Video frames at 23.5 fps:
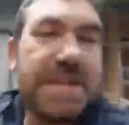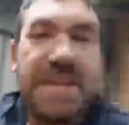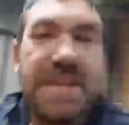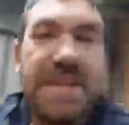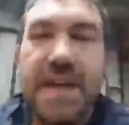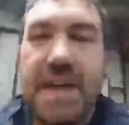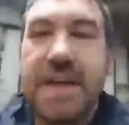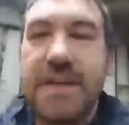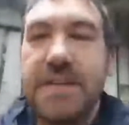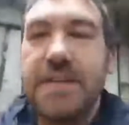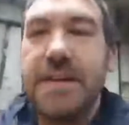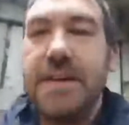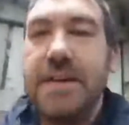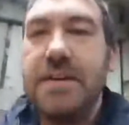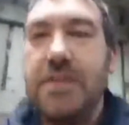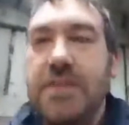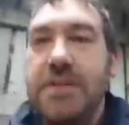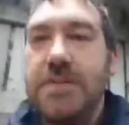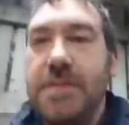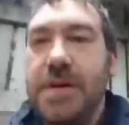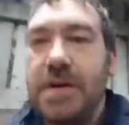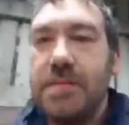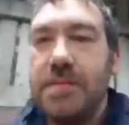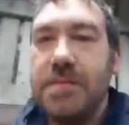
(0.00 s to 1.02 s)
lathe in here at the
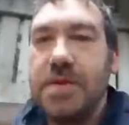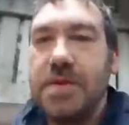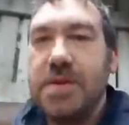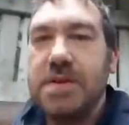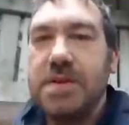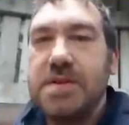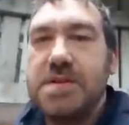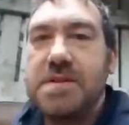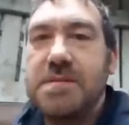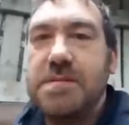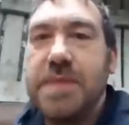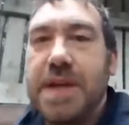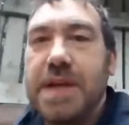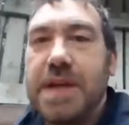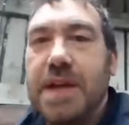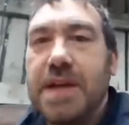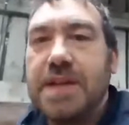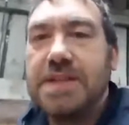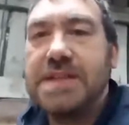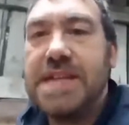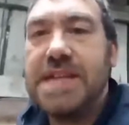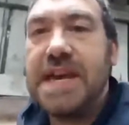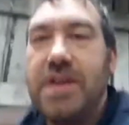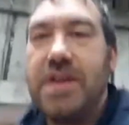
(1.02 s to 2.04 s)
moment because the big
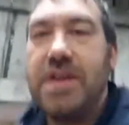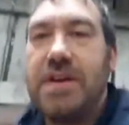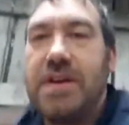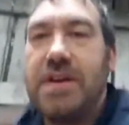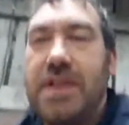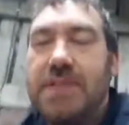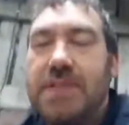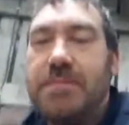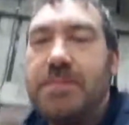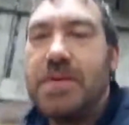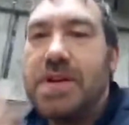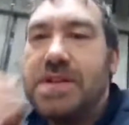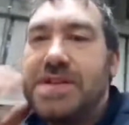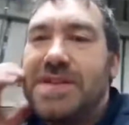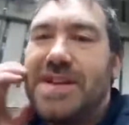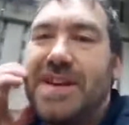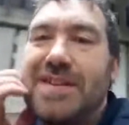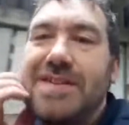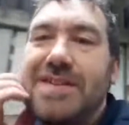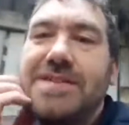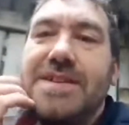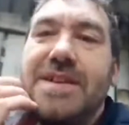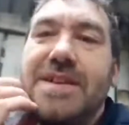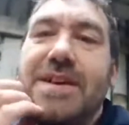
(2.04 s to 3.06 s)
lathe's heavy. I need my
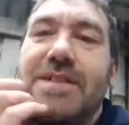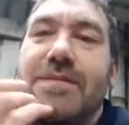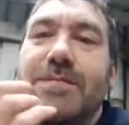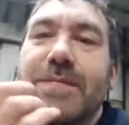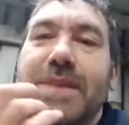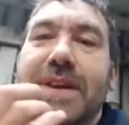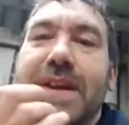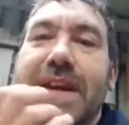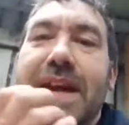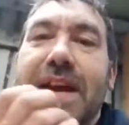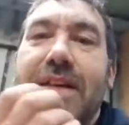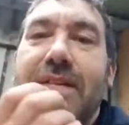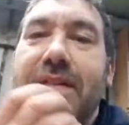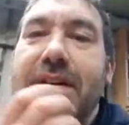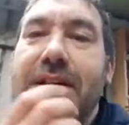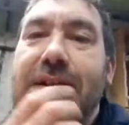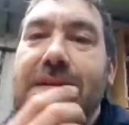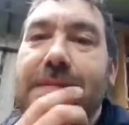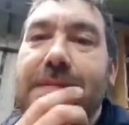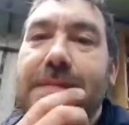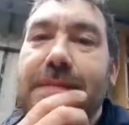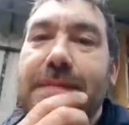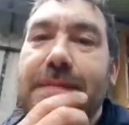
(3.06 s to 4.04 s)
sons to help me carry it up.